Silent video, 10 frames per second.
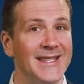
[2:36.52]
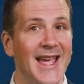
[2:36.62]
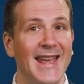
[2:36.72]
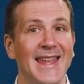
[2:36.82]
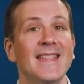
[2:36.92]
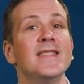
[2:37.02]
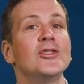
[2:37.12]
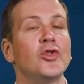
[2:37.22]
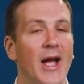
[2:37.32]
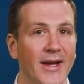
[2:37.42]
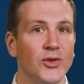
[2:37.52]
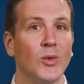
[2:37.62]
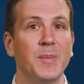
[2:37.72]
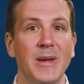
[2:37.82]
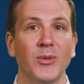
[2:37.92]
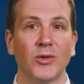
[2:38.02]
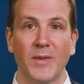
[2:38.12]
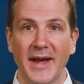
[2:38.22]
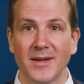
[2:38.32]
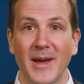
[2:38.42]
is that in the trials where people are
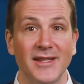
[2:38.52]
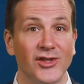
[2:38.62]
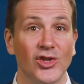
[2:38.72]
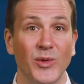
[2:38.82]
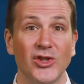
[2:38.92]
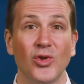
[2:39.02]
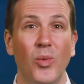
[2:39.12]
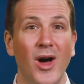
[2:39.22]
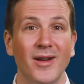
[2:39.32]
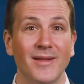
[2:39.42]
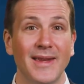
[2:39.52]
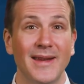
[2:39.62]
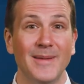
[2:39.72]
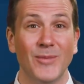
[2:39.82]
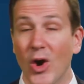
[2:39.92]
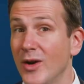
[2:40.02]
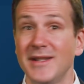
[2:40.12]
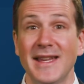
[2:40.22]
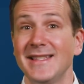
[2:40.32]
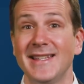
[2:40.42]
randomized to switch to water, they
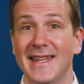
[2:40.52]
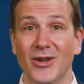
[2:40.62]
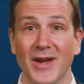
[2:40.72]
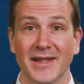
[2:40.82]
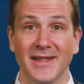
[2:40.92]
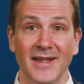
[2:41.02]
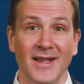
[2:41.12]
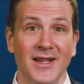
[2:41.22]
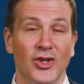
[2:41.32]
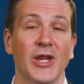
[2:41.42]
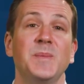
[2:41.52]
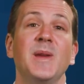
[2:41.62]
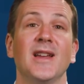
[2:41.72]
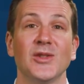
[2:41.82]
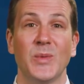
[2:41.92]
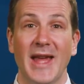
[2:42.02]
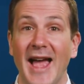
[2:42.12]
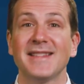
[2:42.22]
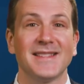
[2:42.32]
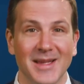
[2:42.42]
aren't as adherent. Just because we
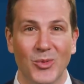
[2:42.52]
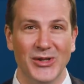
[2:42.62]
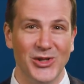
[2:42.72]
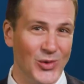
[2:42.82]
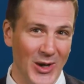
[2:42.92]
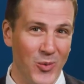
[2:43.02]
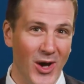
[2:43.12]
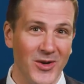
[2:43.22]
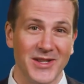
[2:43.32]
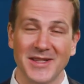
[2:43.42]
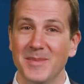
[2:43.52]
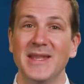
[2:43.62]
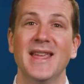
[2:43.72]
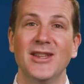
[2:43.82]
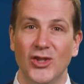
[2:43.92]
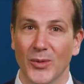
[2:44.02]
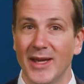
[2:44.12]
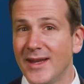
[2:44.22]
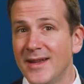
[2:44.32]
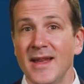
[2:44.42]
ask someone to drink water doesn't mean they do
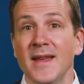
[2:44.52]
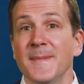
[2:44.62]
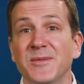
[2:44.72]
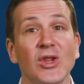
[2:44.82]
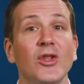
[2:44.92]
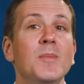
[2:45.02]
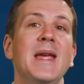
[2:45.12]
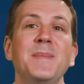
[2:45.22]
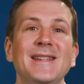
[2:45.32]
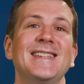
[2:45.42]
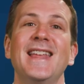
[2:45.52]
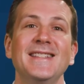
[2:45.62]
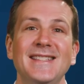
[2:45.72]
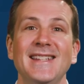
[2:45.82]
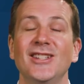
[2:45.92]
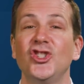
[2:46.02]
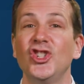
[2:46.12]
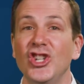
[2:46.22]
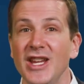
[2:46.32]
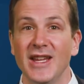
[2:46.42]
it, and so there may be a tendency to
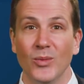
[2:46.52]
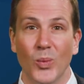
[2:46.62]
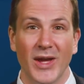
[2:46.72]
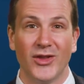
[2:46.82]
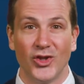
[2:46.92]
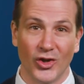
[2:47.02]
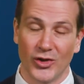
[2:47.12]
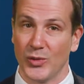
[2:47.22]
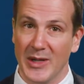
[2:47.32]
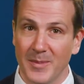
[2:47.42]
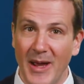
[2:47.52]
cheat with sugar sweetened